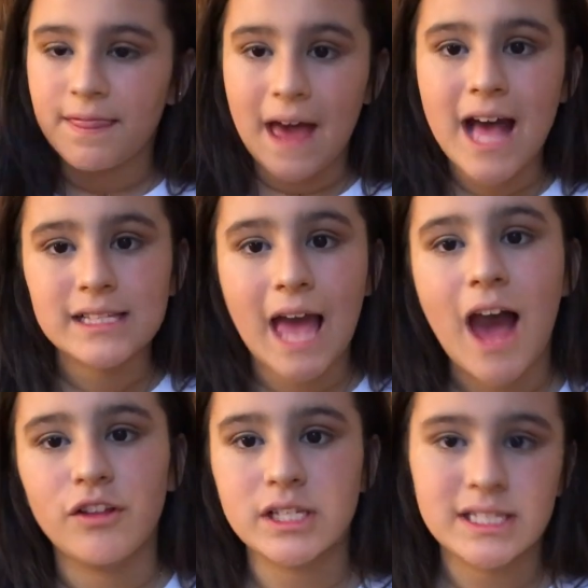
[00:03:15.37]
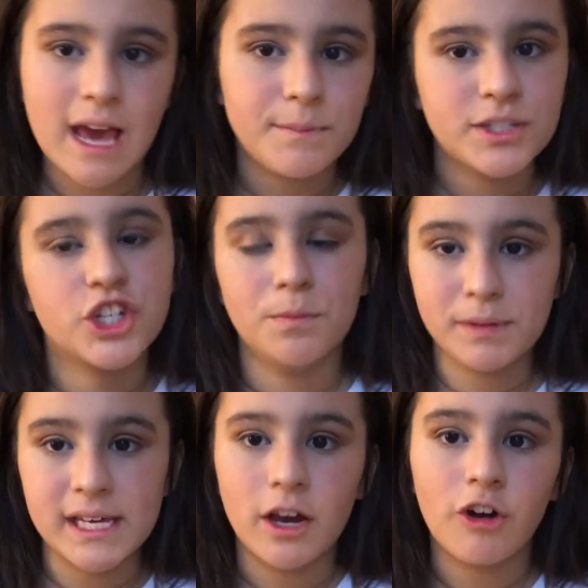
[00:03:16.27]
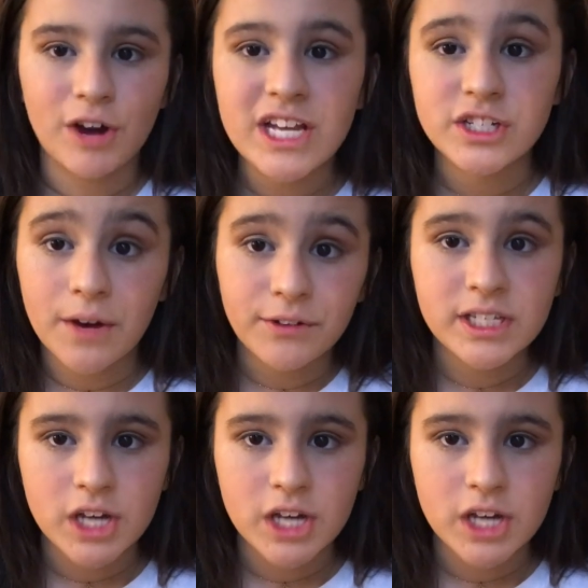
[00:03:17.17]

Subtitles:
that's how the steps should be. Alright, Jeffree